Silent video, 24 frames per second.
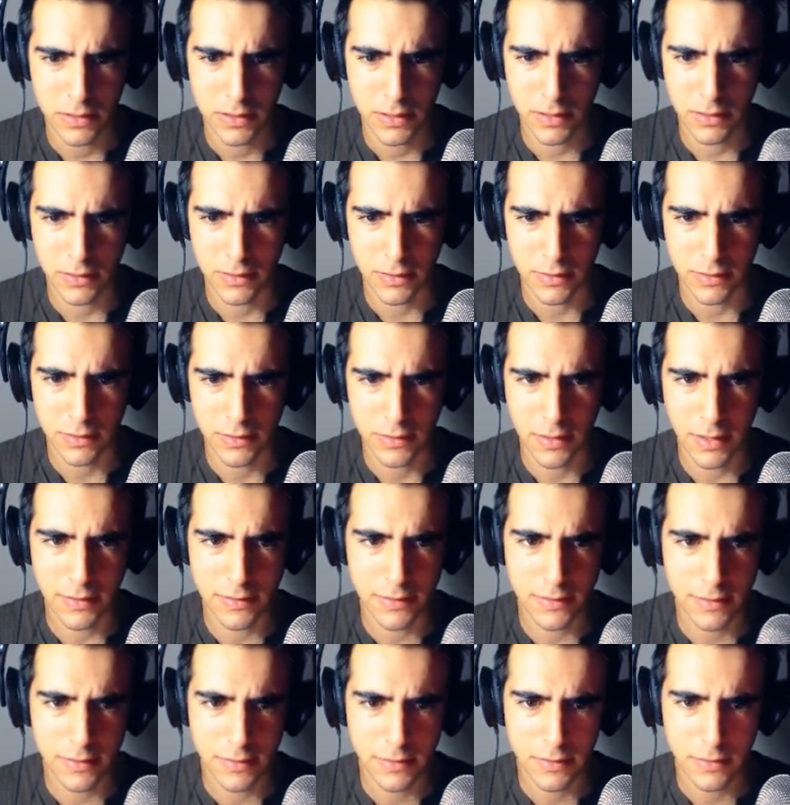Jesus, that's...
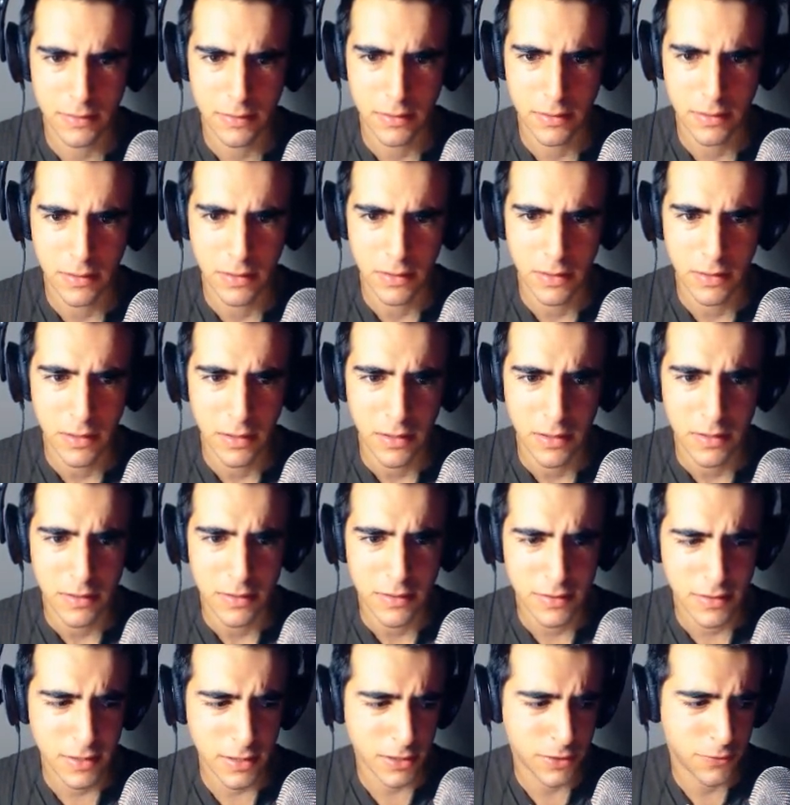
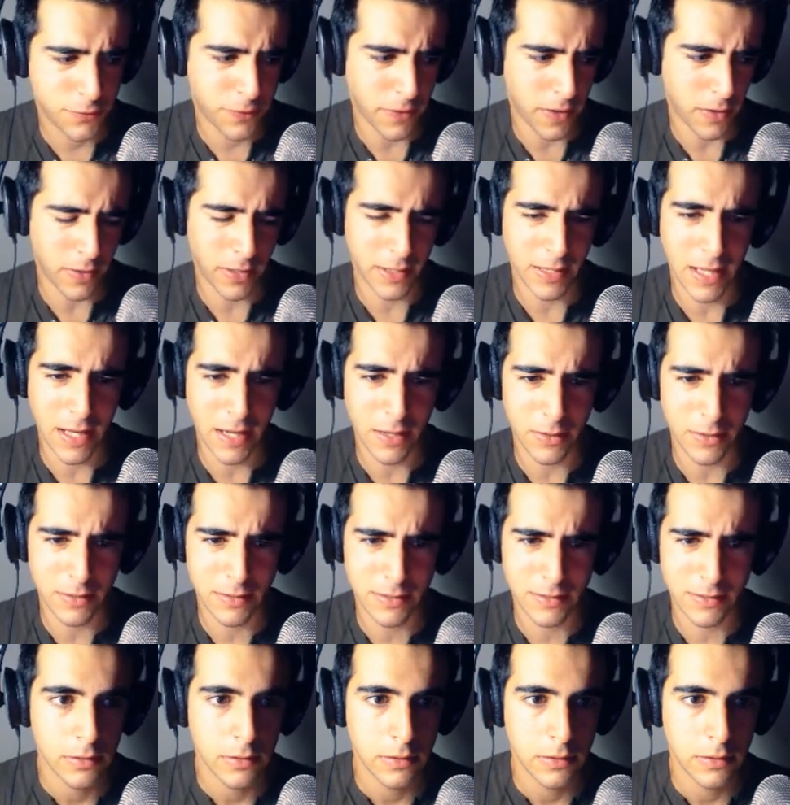This is very loud.
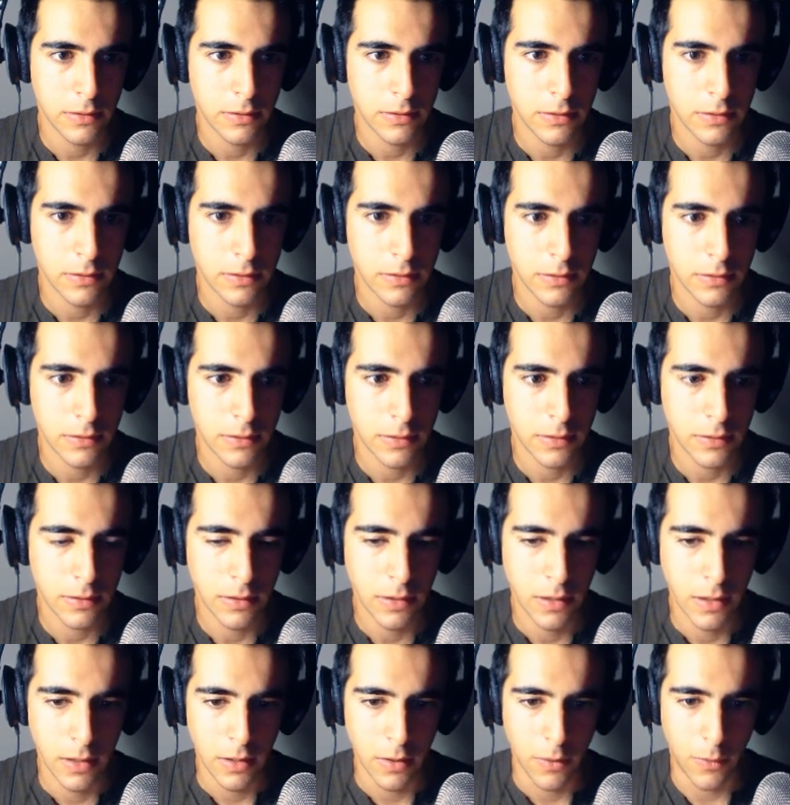
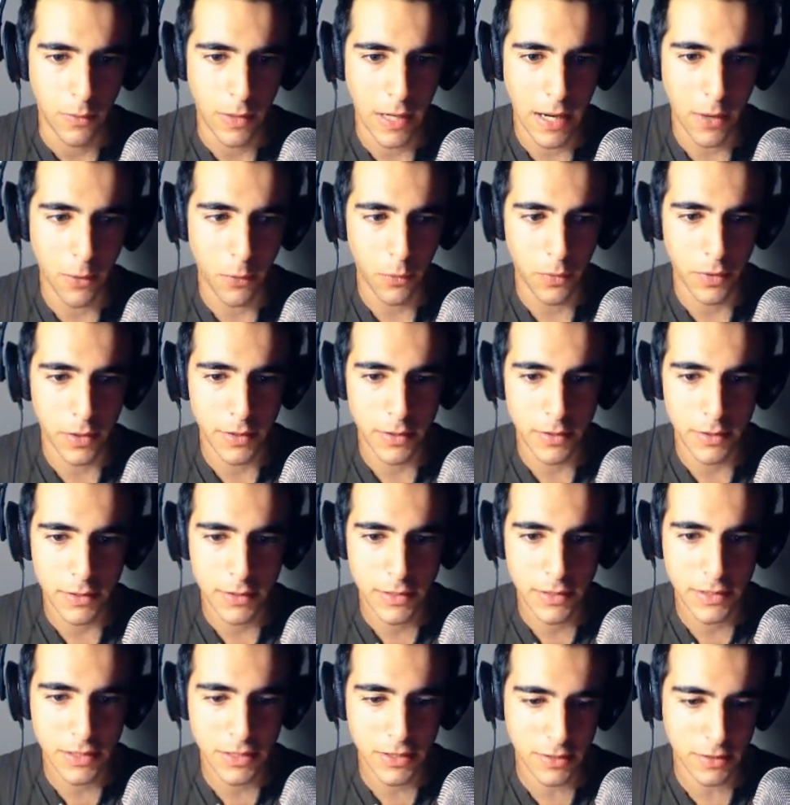Wow, we're
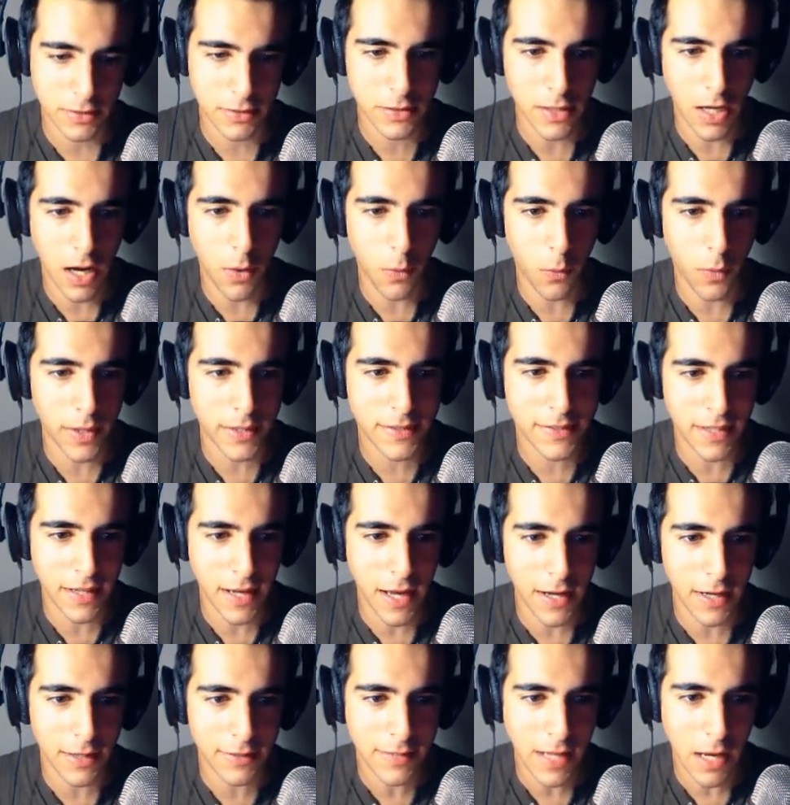it's not wasting
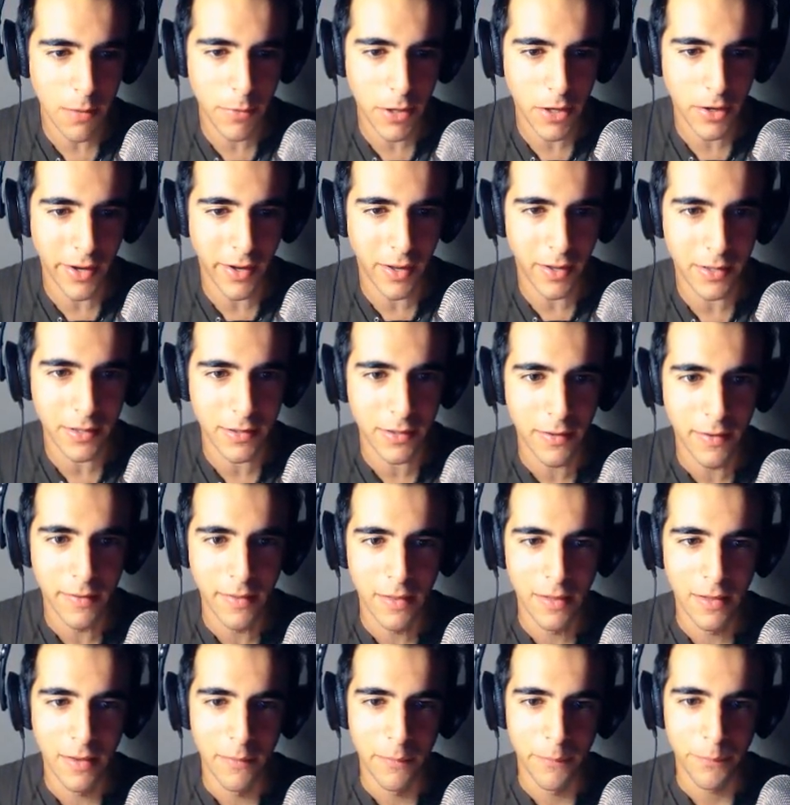any time at all.
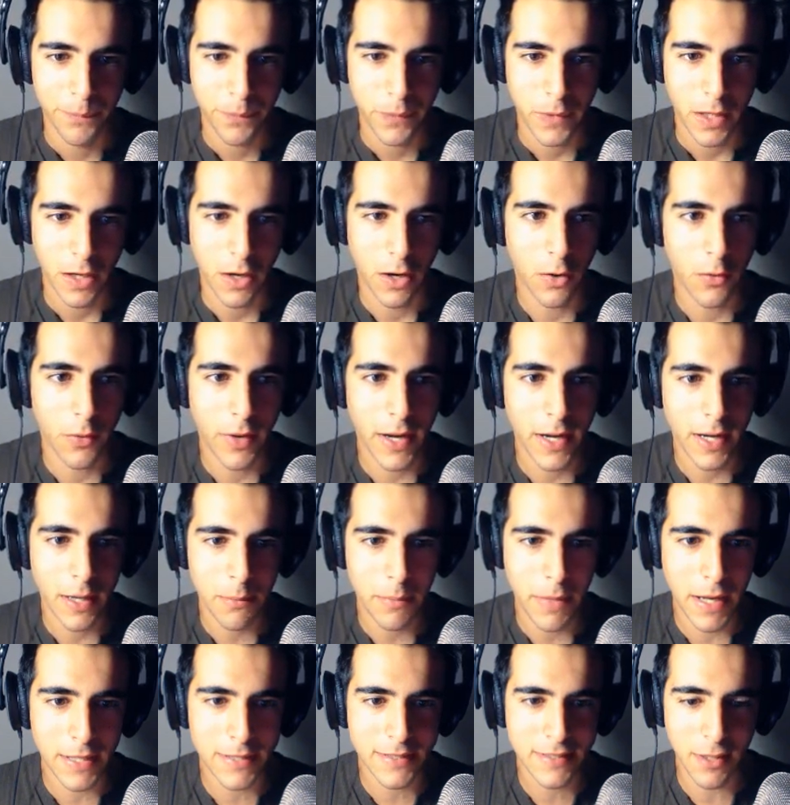Already
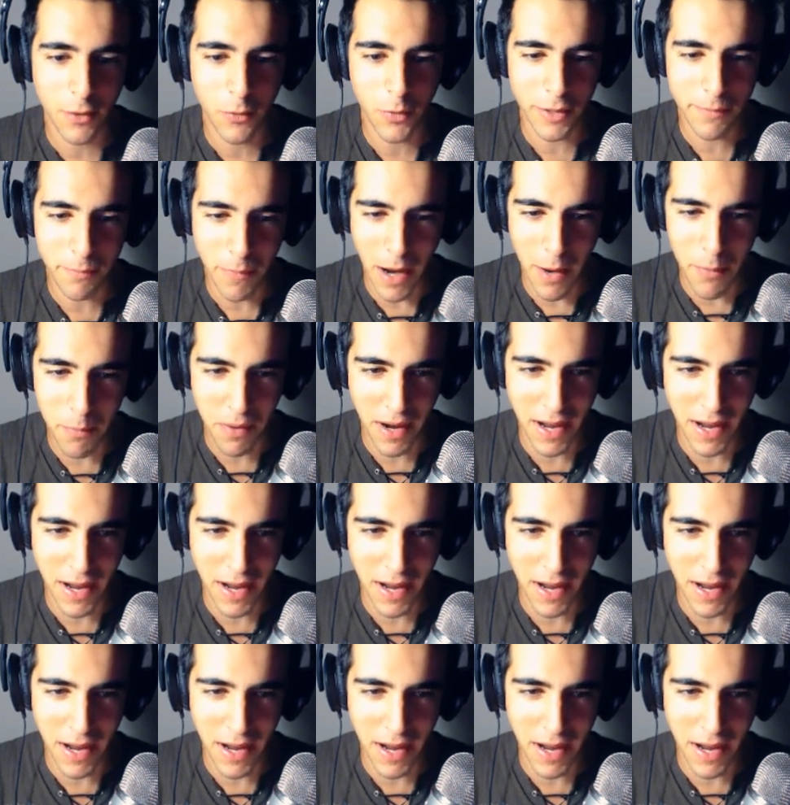messing with my